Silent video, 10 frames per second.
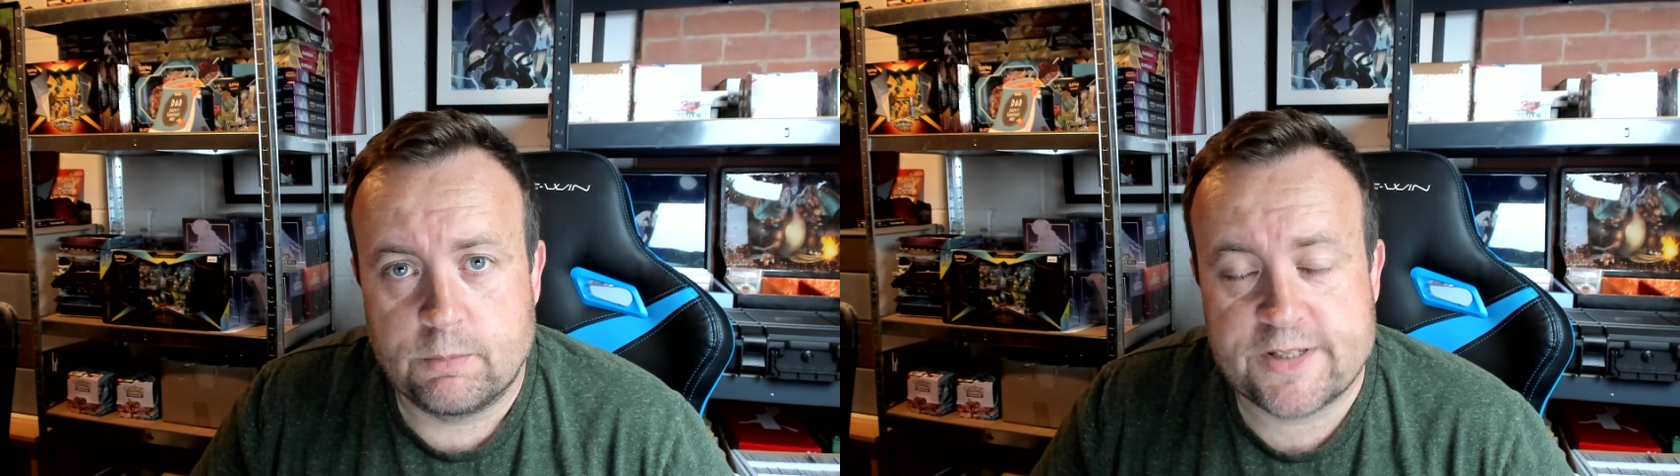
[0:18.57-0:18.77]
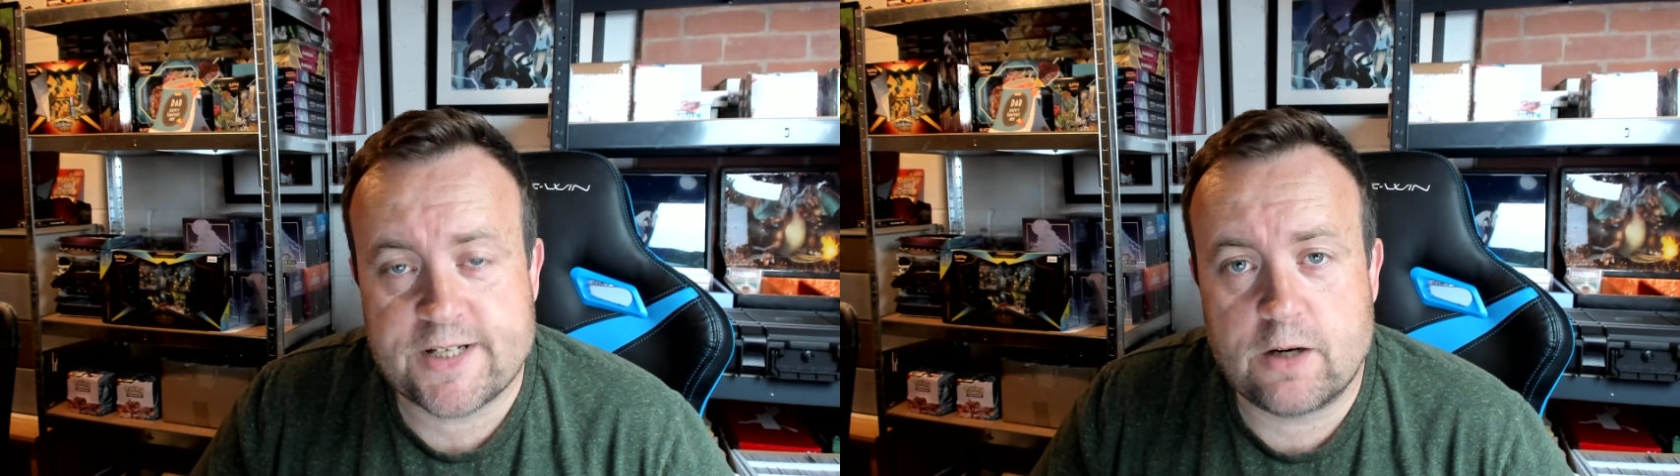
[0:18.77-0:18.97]

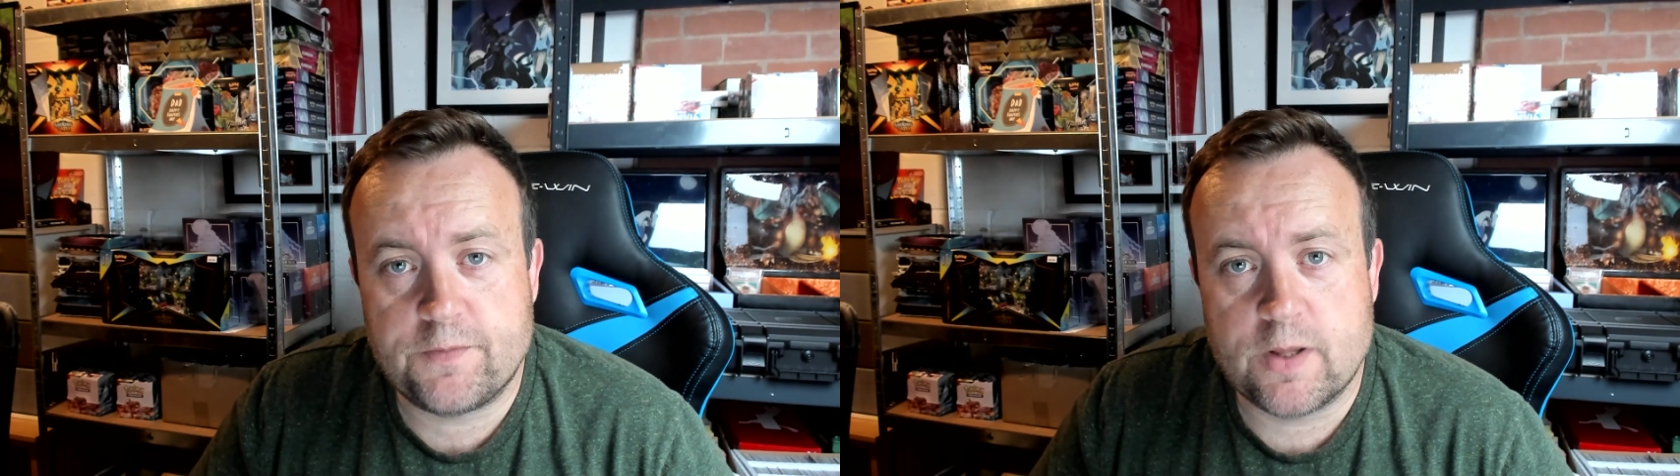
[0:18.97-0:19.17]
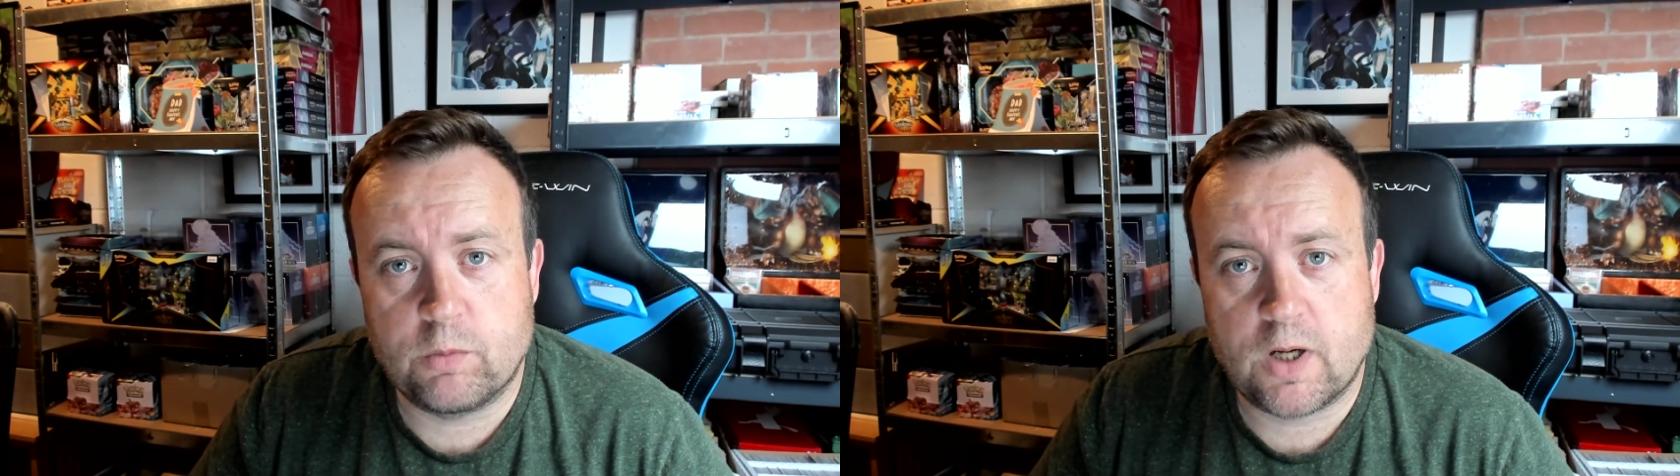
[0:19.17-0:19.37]

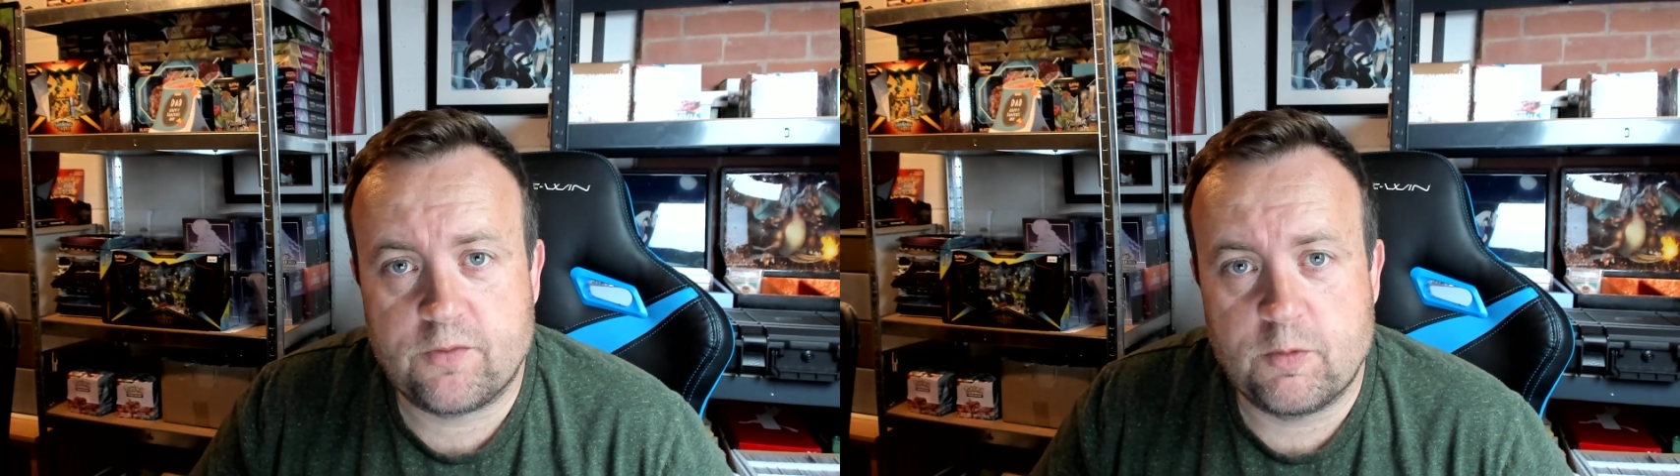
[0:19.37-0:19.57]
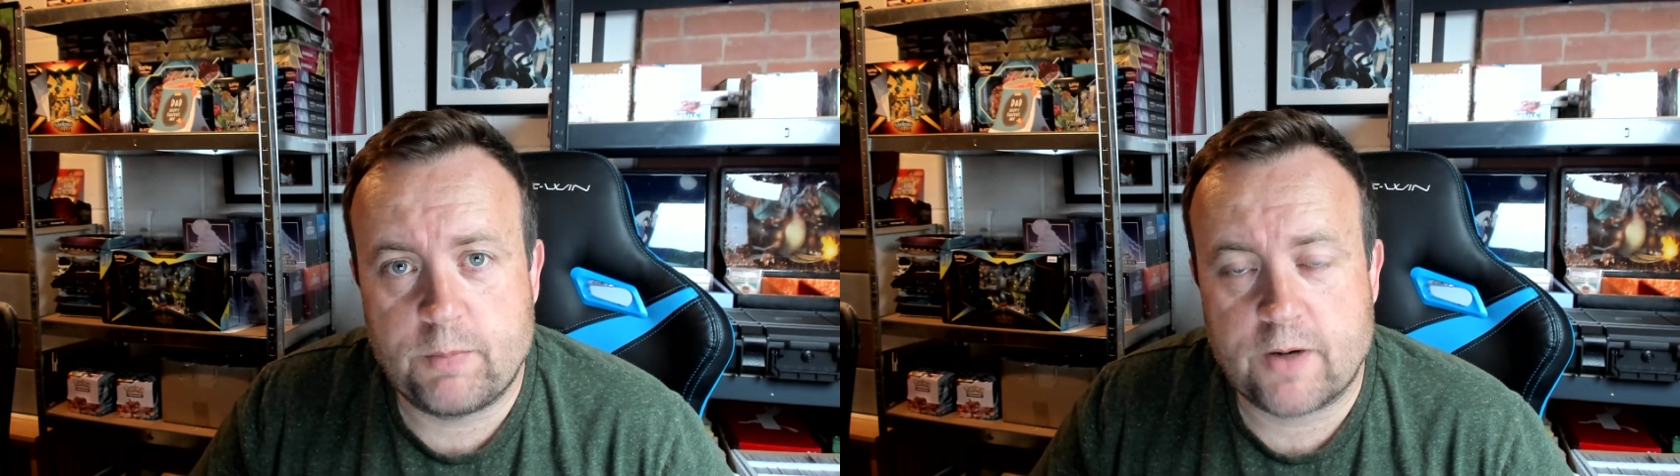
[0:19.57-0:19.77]
Myself and the
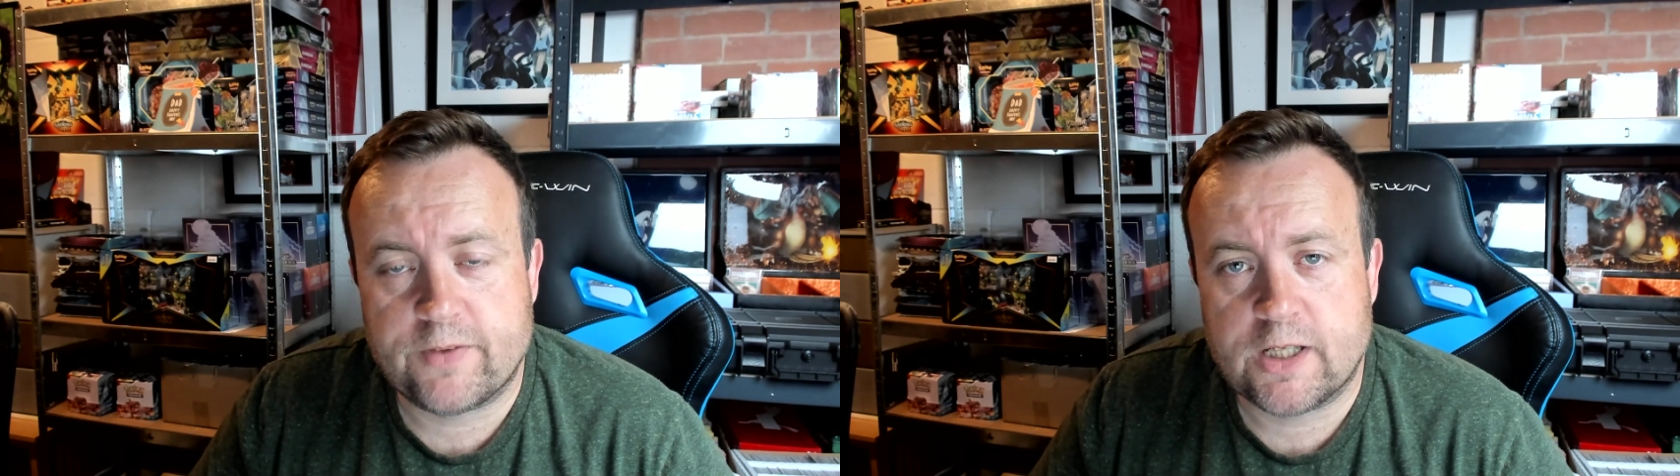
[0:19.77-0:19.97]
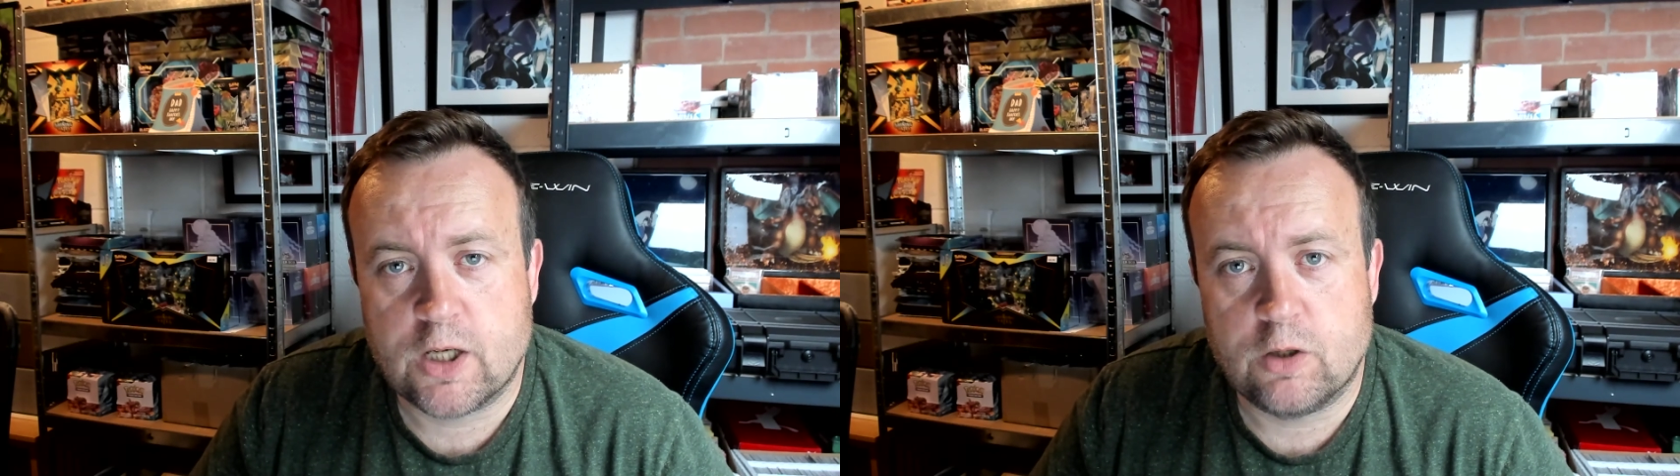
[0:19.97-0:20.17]
wife have both
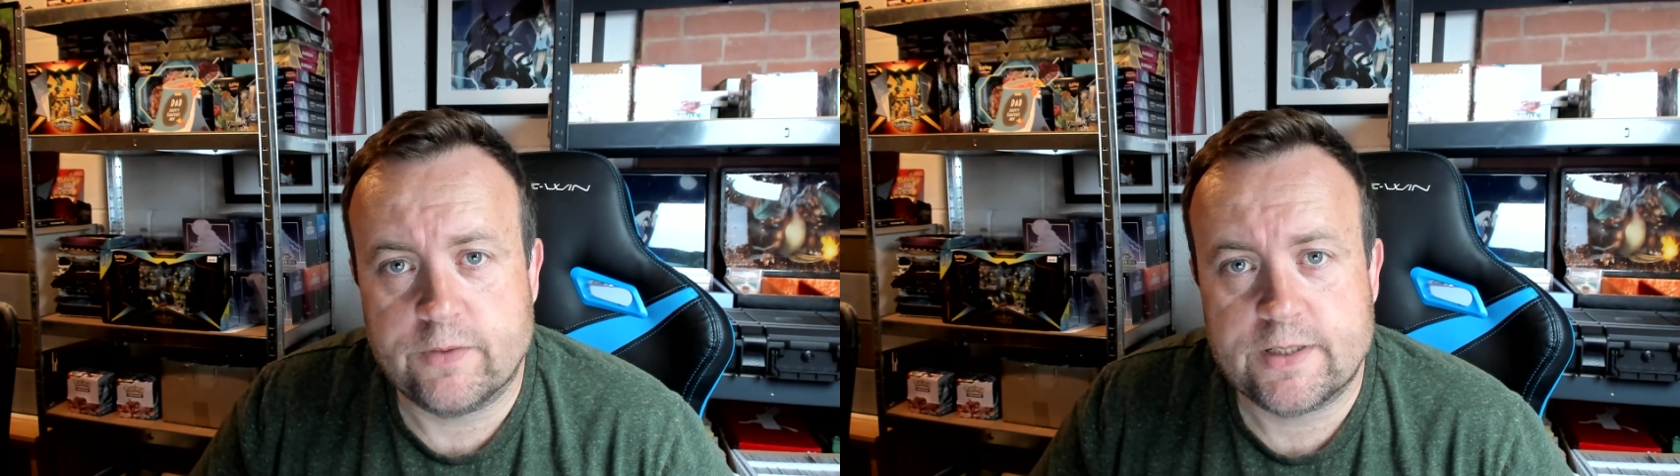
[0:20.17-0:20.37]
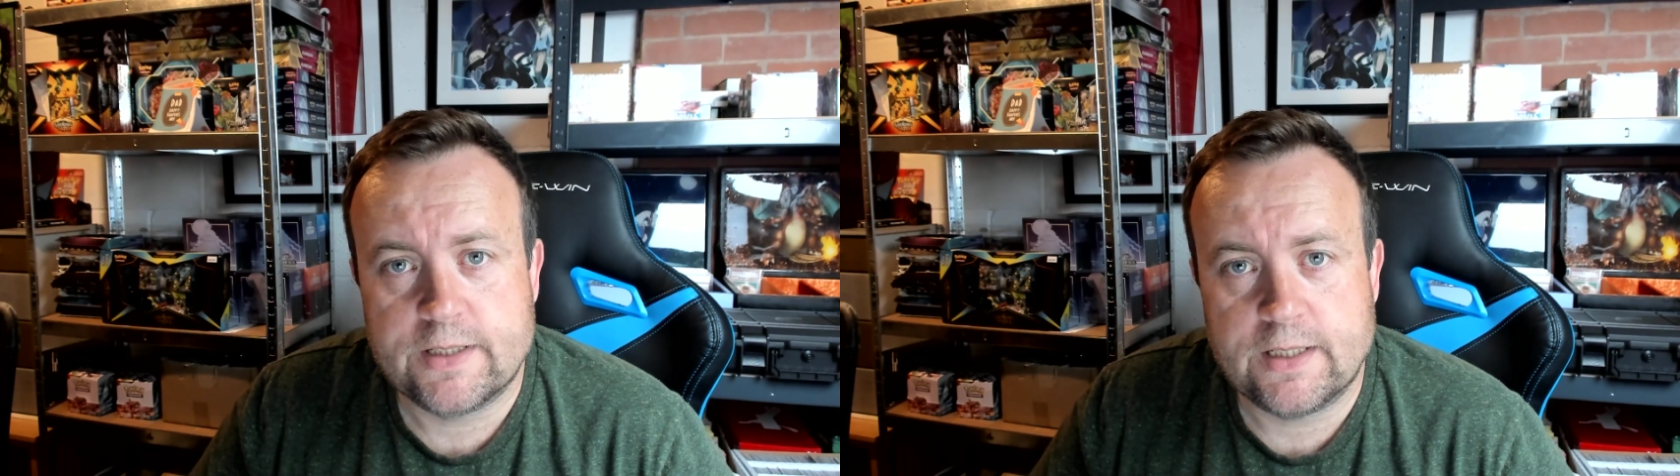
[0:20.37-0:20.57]
had COVID.